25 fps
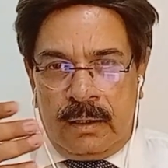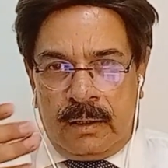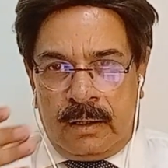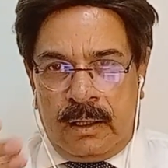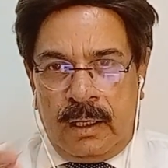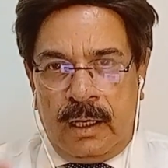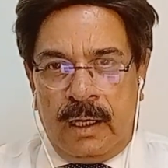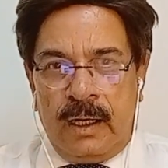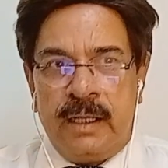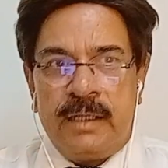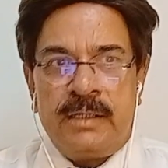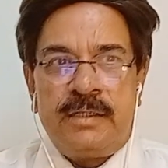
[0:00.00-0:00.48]

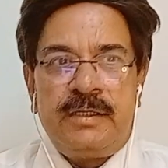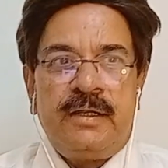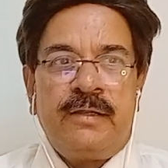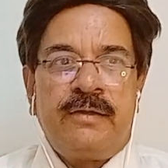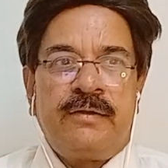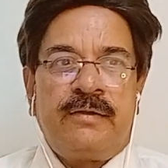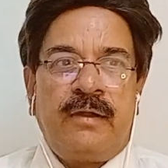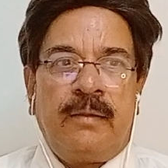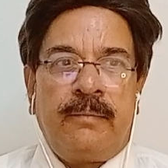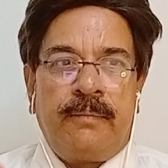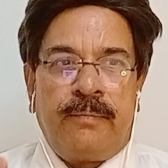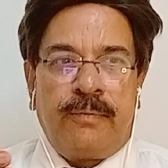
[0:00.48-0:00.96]

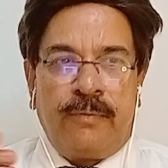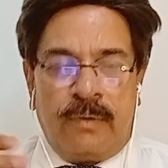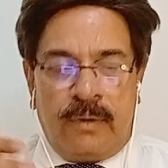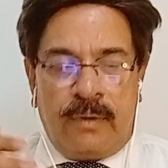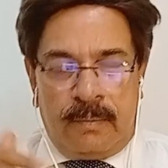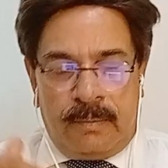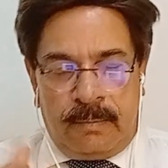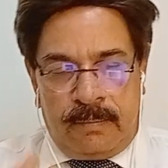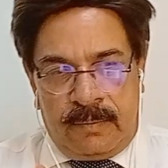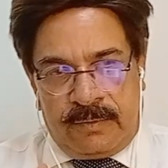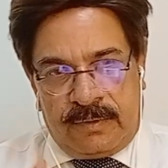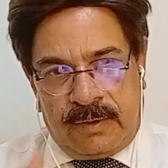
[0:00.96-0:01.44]
glazes
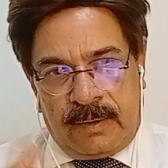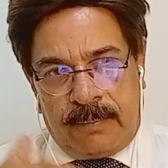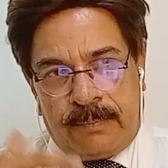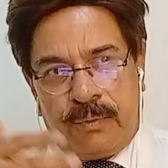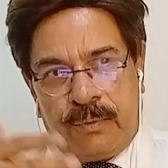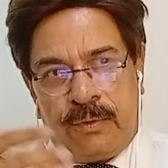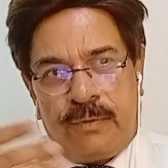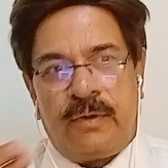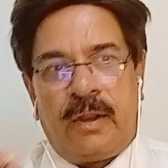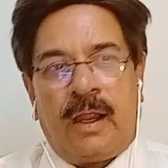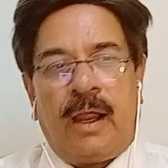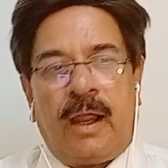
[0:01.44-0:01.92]
for
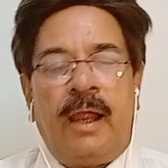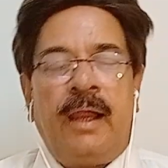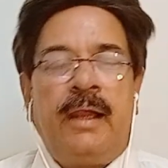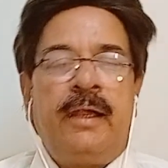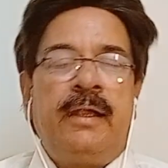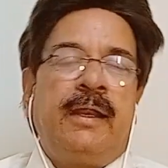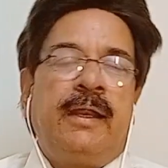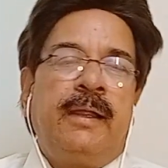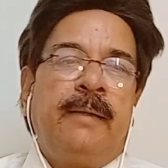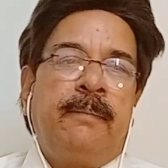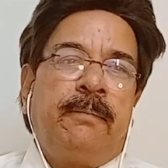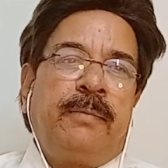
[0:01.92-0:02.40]
suppose
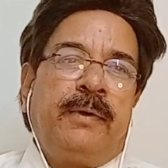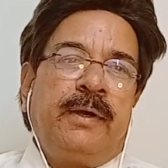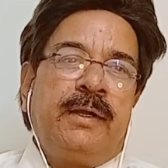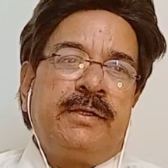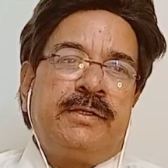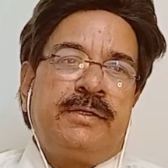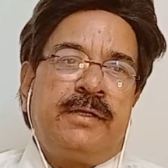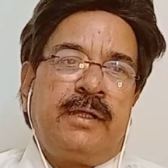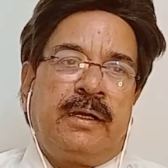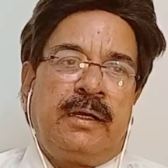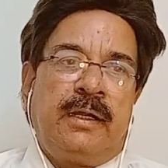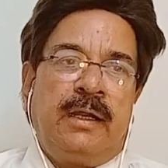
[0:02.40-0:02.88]
high
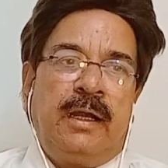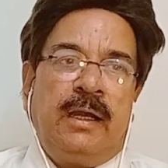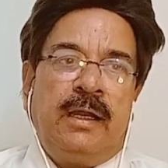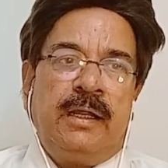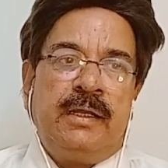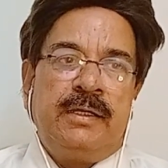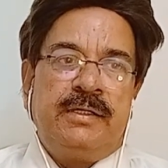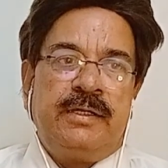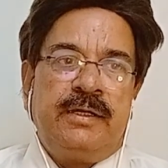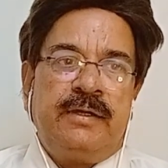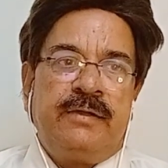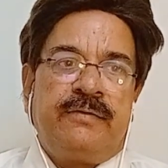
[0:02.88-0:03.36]
temperature
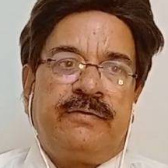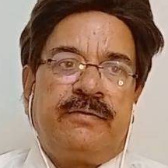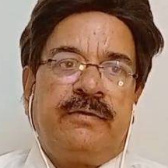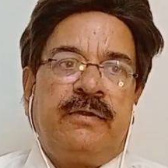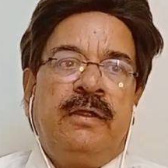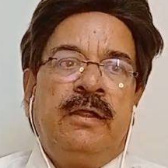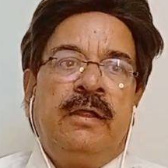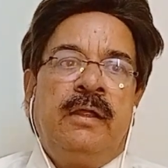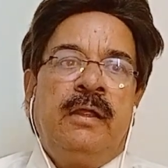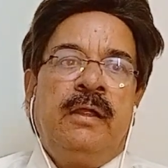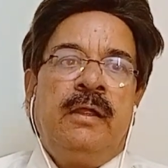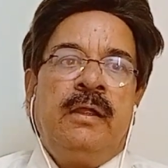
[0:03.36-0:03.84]
glazes,
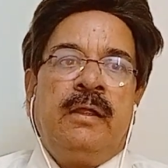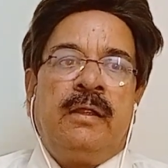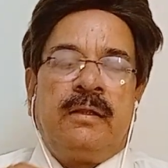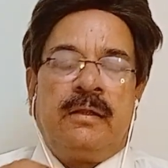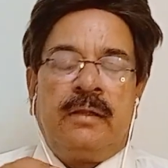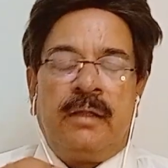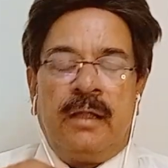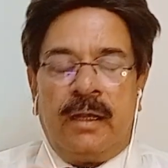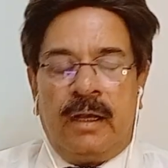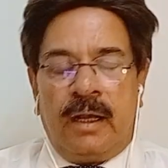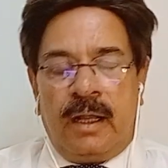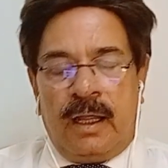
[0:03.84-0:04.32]

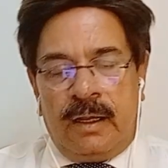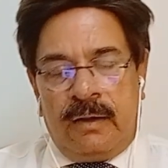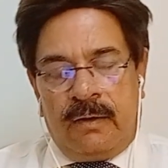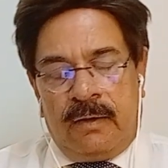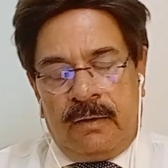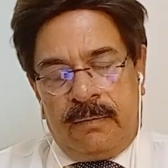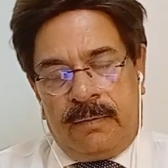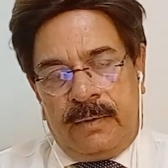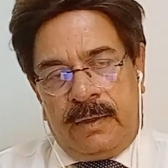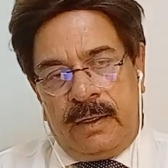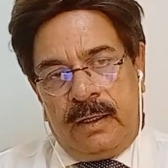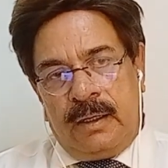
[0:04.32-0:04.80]
then I
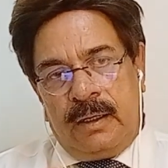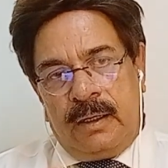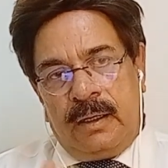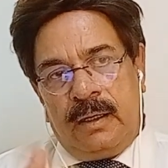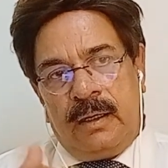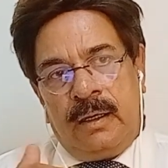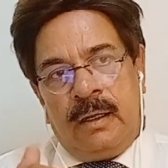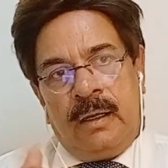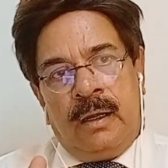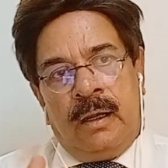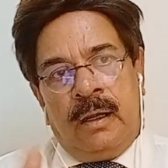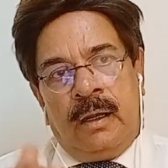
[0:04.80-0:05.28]
will
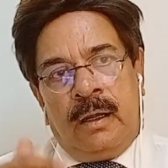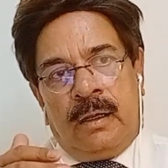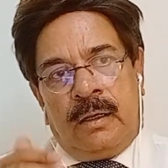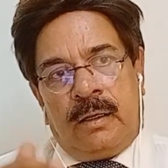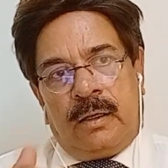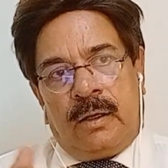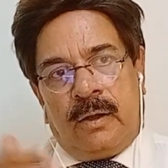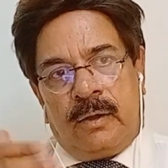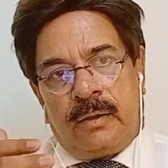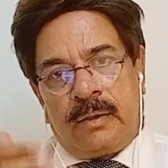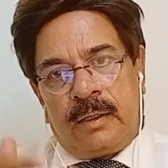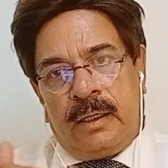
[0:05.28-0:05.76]
be
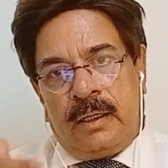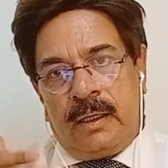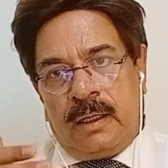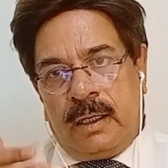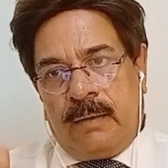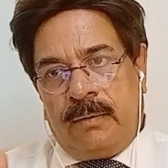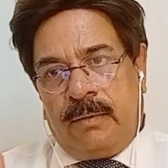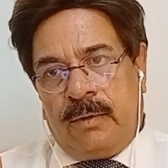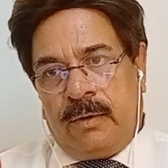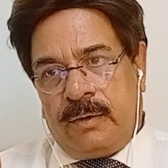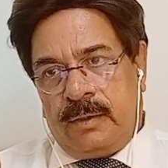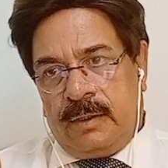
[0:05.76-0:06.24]
talking
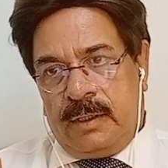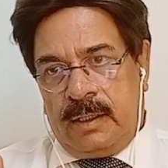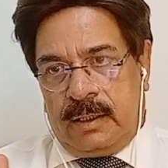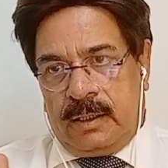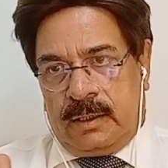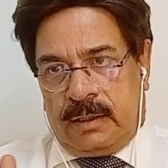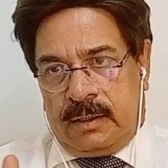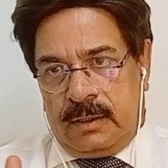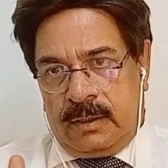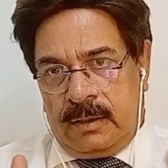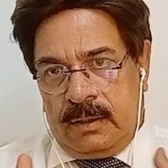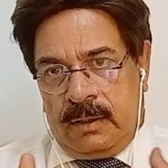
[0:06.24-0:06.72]
about
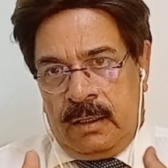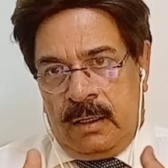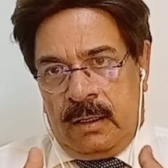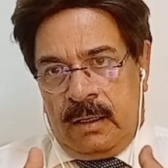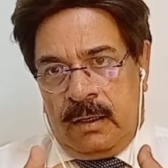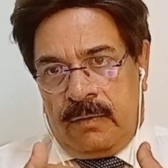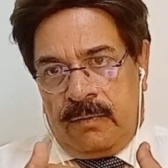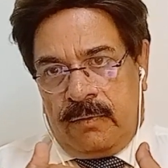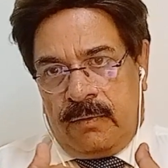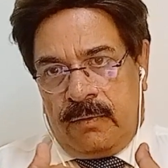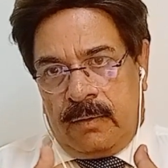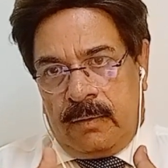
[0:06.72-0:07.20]
that
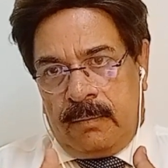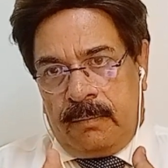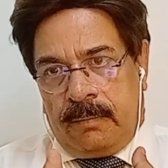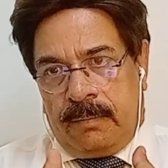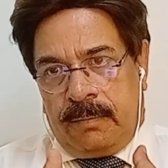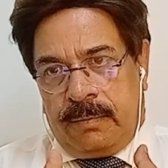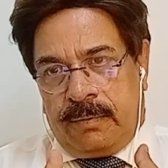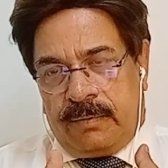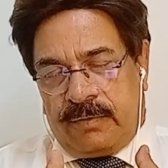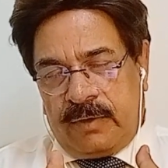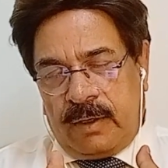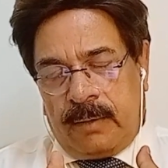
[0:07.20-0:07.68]

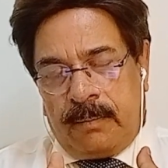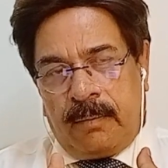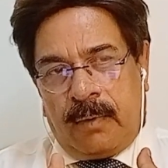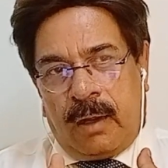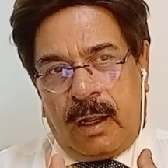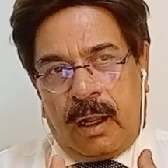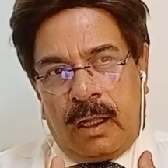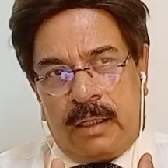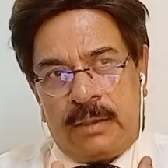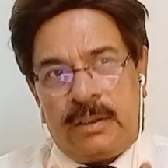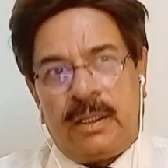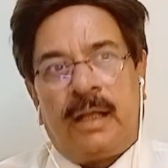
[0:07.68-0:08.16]
some
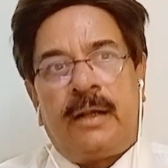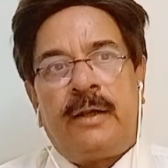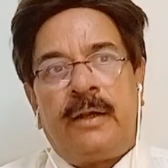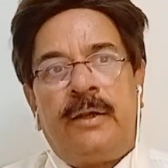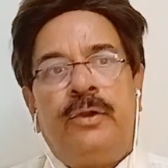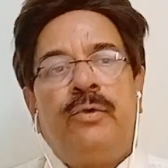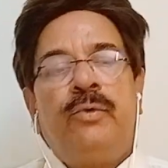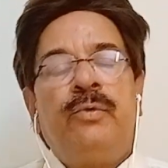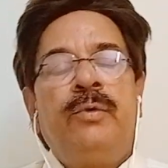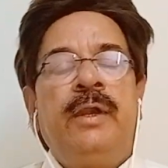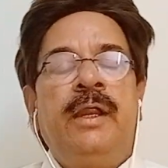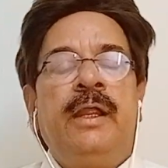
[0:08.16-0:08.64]
other
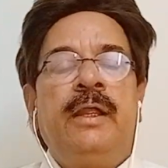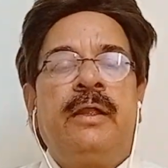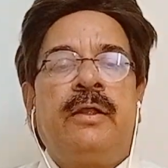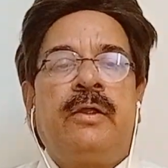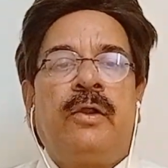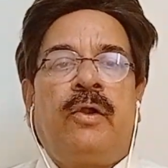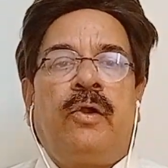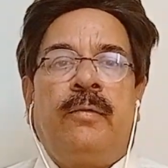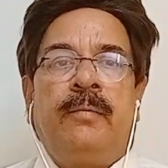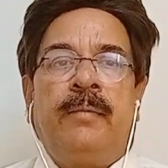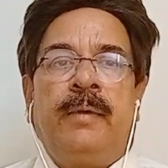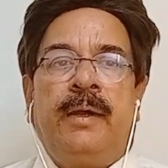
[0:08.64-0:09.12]
unique
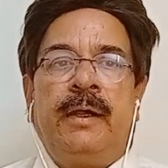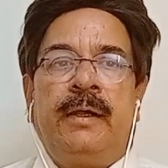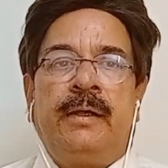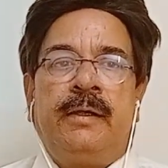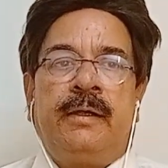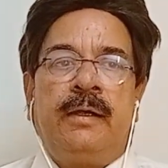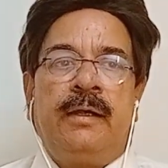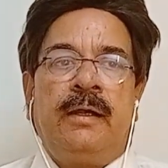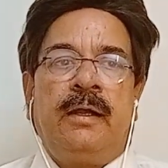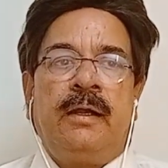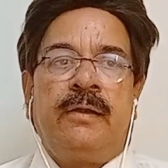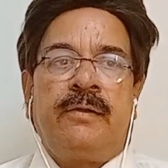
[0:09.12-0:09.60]
raw
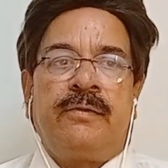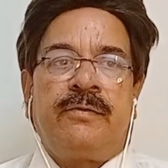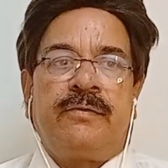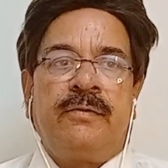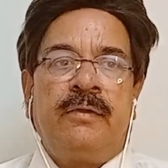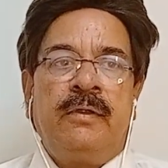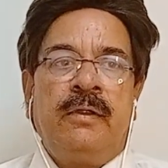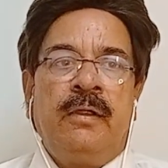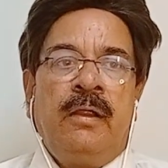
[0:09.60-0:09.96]
materials,